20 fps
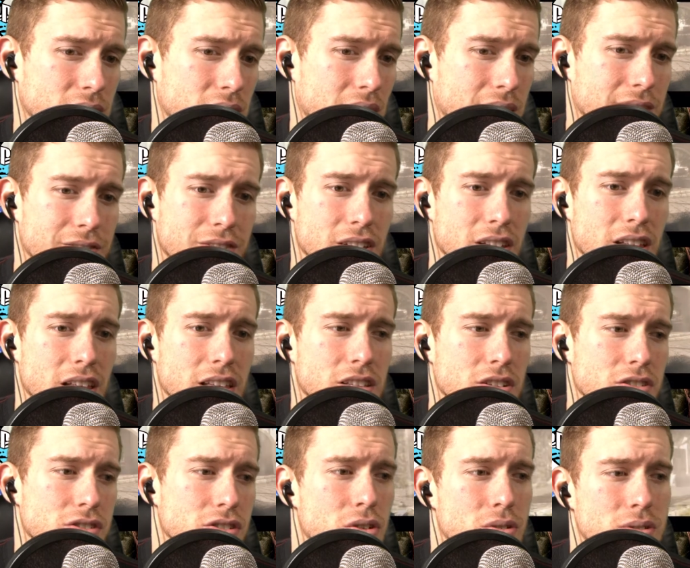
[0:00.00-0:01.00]
I feel like
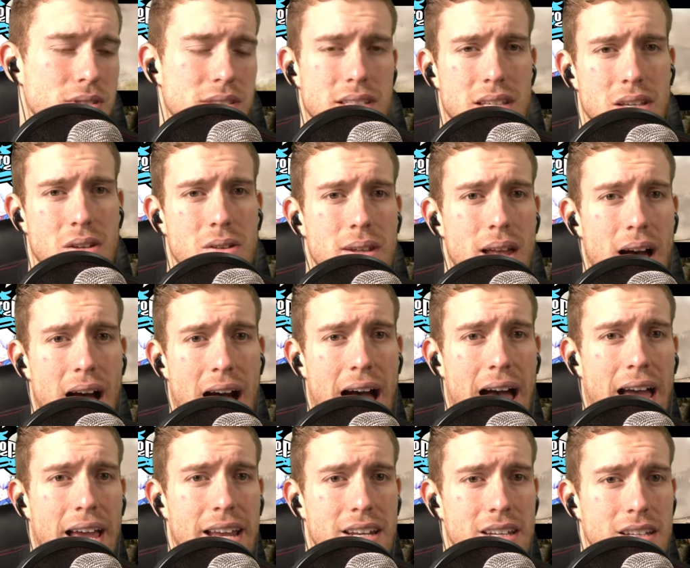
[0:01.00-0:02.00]
there's no skill to
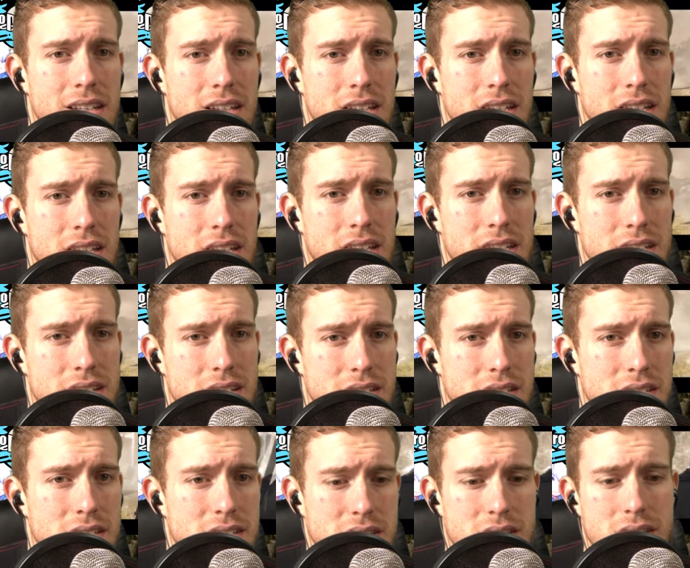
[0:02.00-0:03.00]
hide and
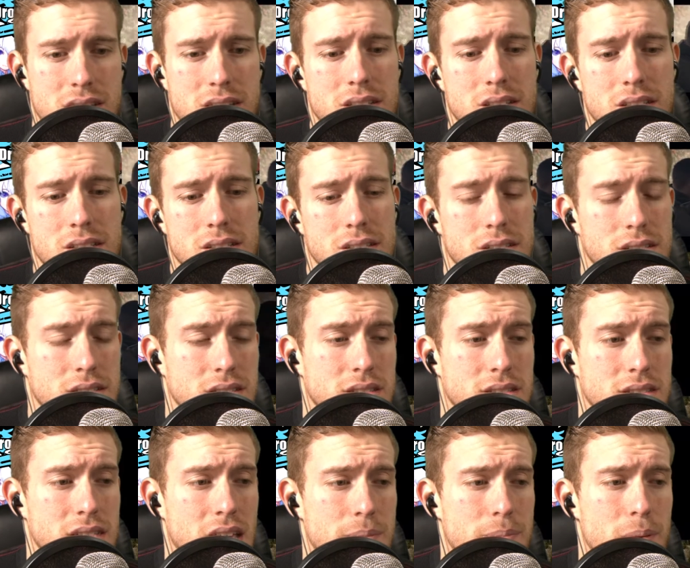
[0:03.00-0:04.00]
just
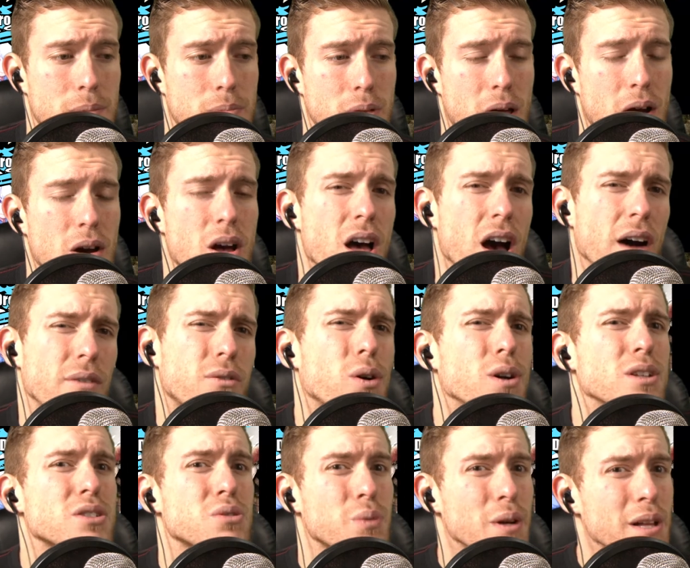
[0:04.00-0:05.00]
take people out. Of
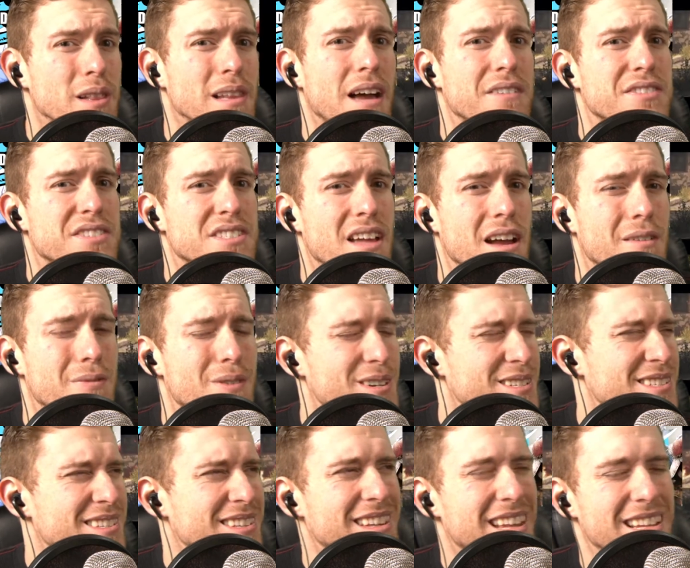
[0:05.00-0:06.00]
course, real life
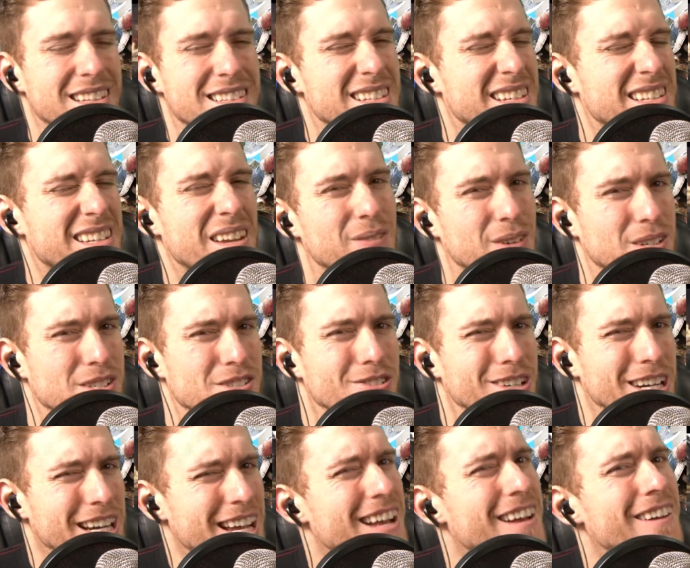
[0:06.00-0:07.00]
snipers, that's a different
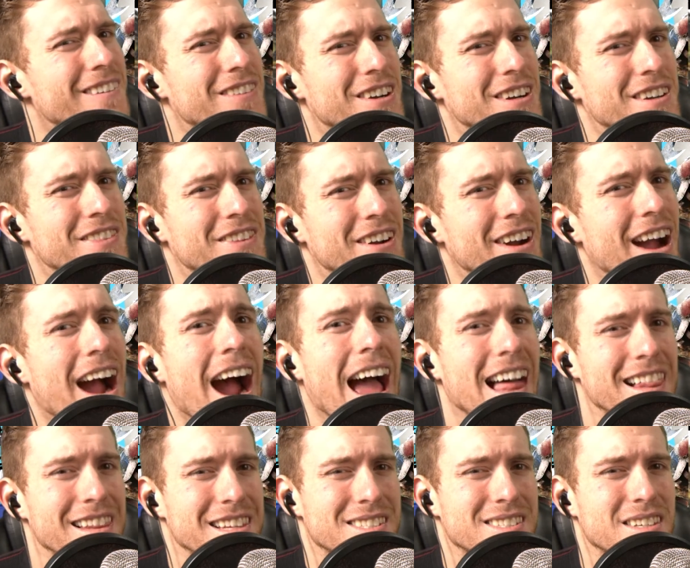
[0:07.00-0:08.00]
story. They're
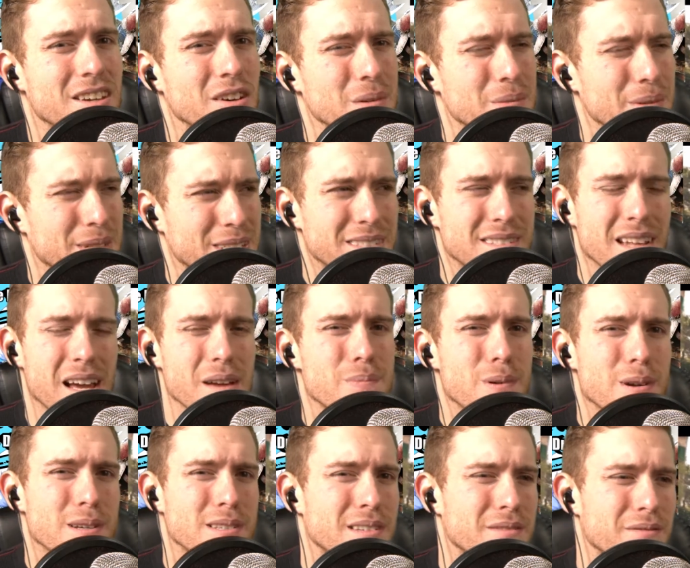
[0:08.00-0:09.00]
highly skilled, but
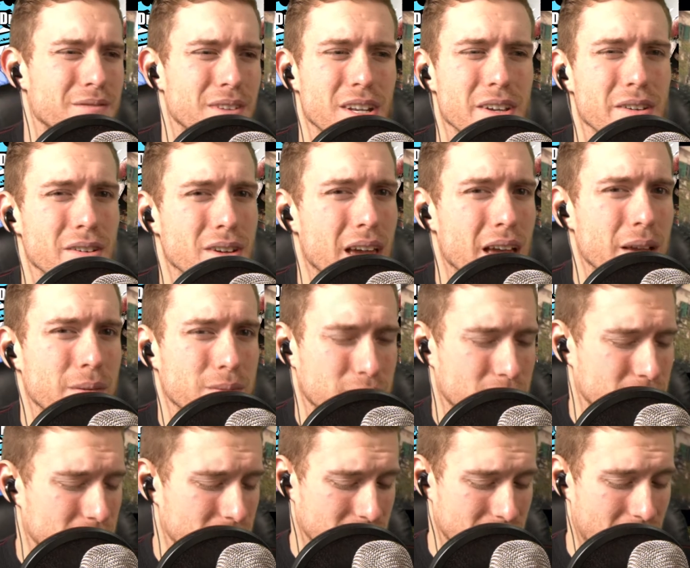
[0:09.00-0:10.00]
snipers in video
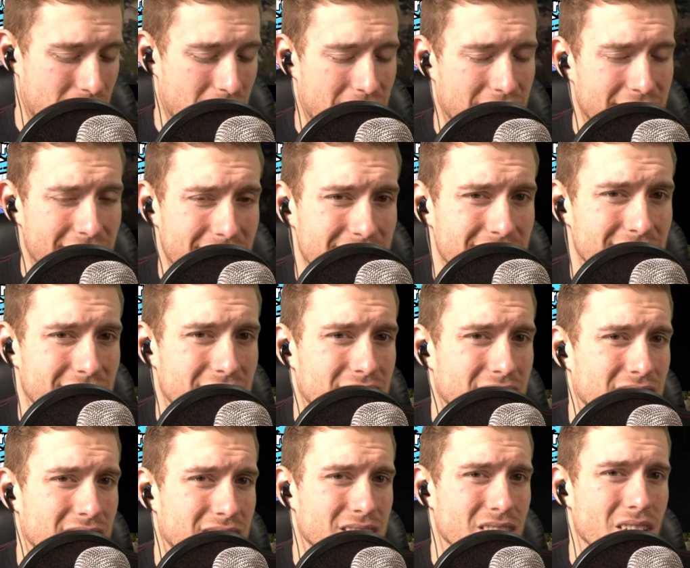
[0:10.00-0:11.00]
games are just hiding.
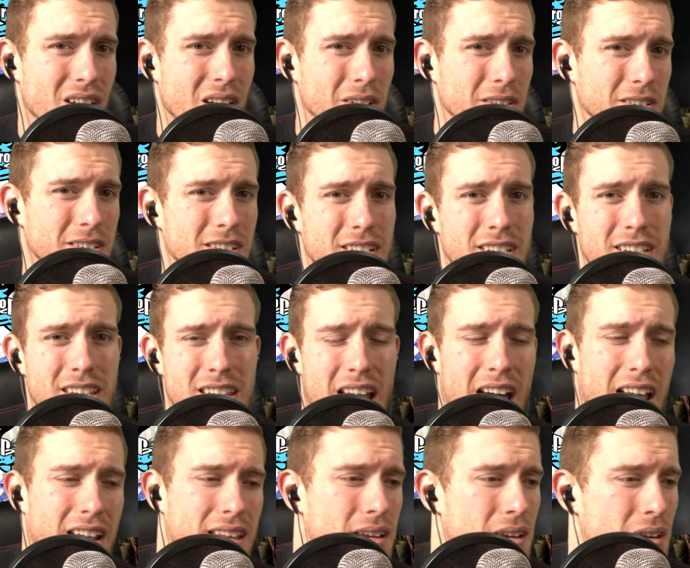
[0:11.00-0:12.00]
No, get
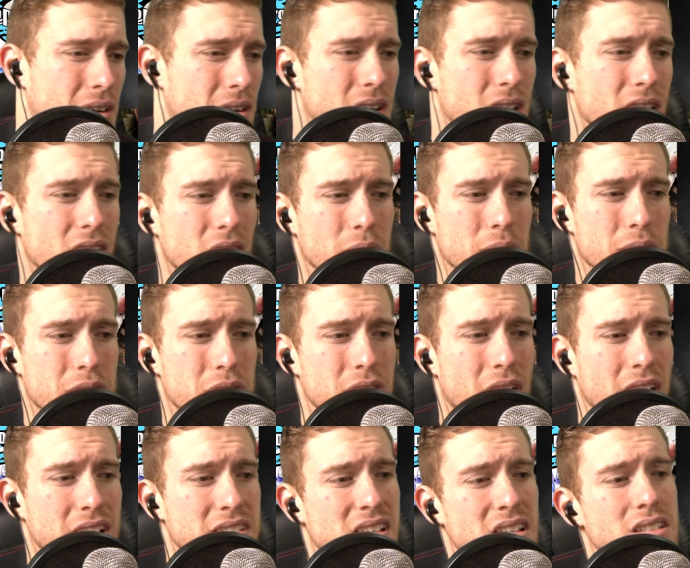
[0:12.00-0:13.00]
out of here with your
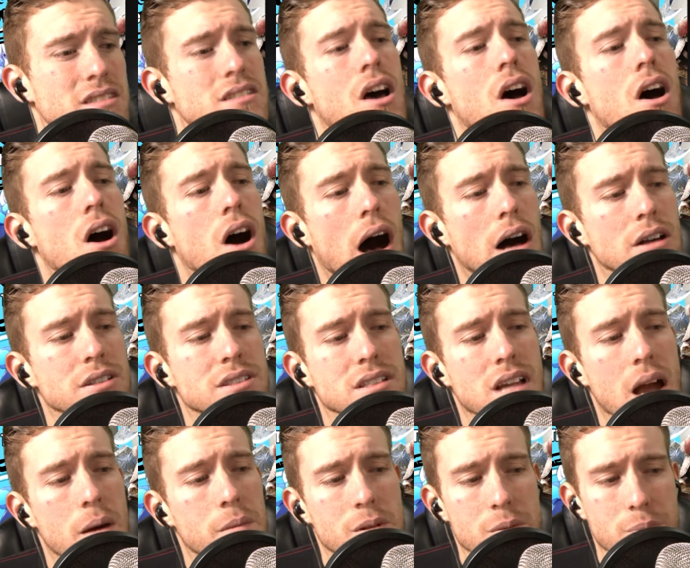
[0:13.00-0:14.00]
nonsense.
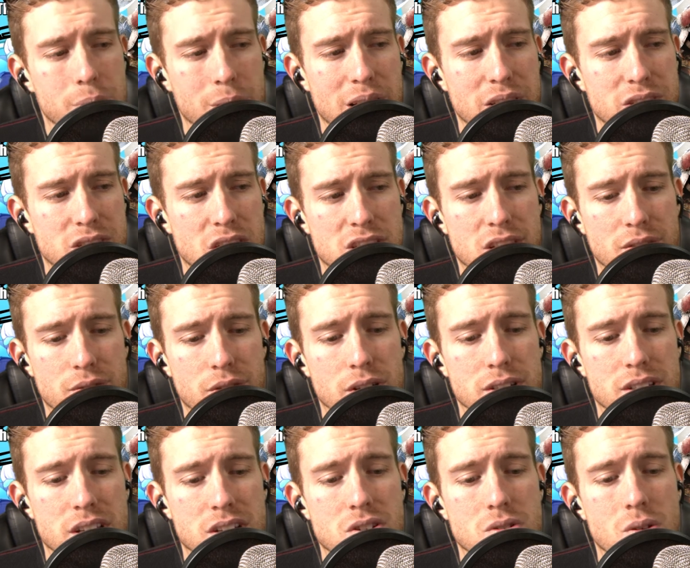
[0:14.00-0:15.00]
Also coming to PlayStation
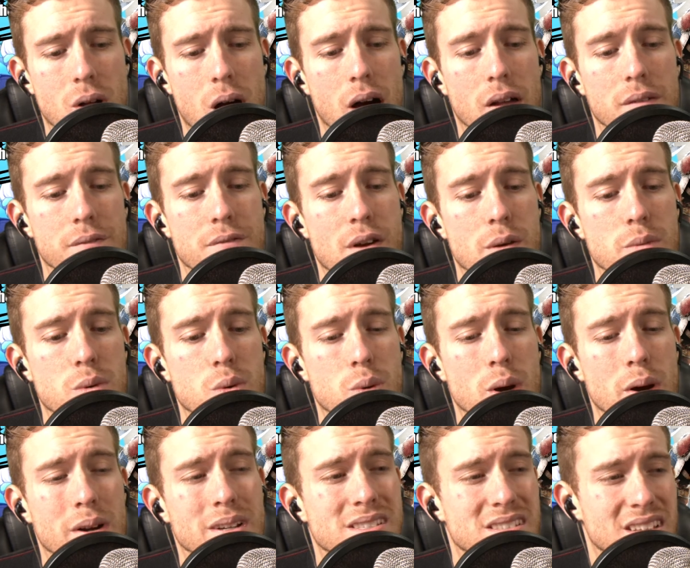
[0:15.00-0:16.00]
4 Digital on
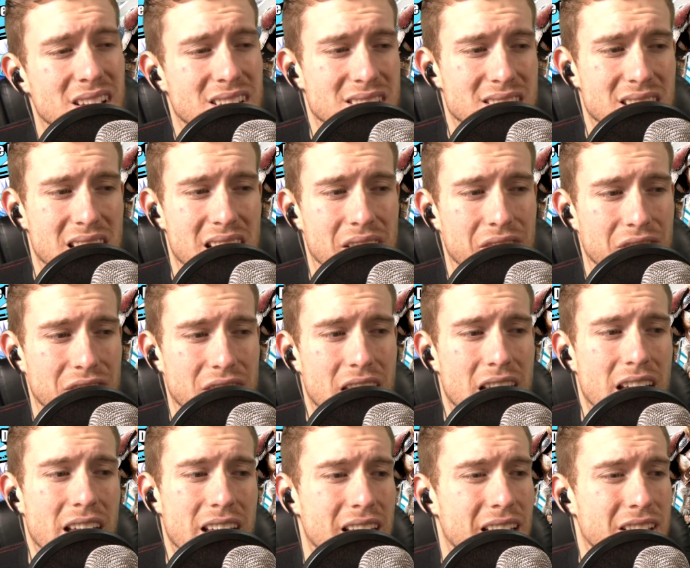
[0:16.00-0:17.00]
February 16th
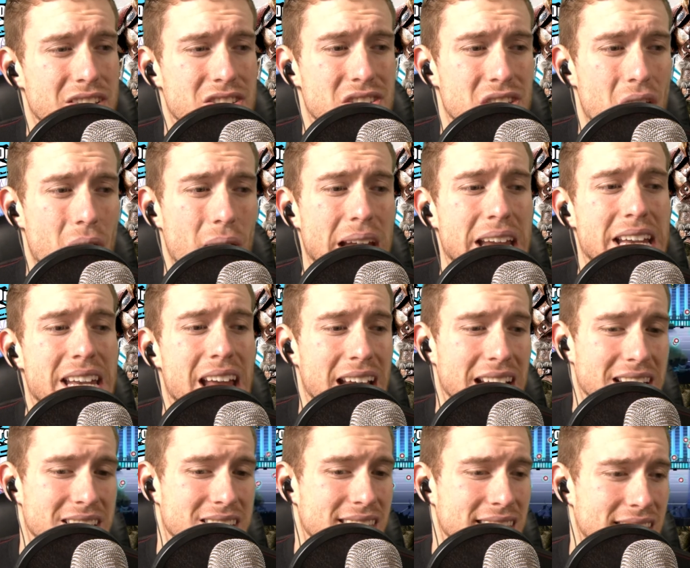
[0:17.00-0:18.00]
is Starry
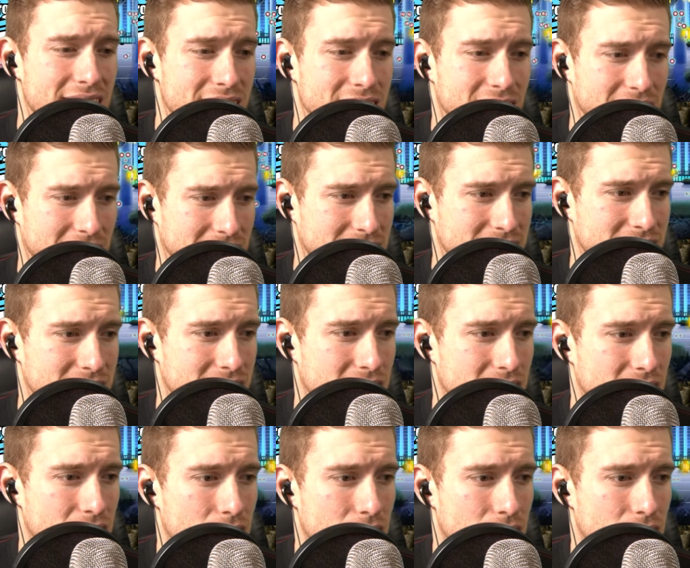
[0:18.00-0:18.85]
Nights Helix.